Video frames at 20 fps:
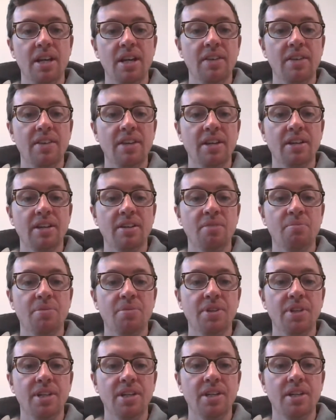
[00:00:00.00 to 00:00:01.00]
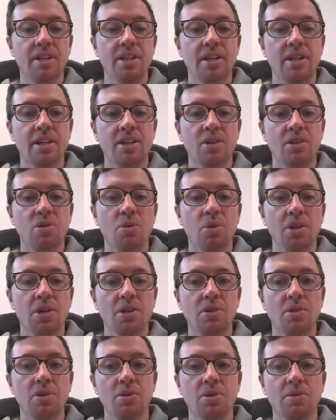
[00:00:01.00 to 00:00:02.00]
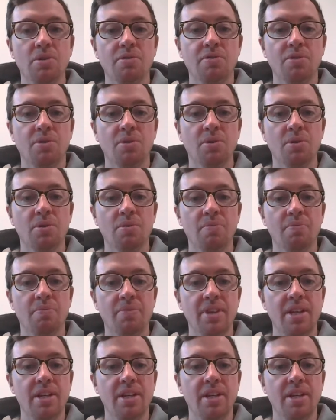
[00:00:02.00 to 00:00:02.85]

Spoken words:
and then complete a quick Google form.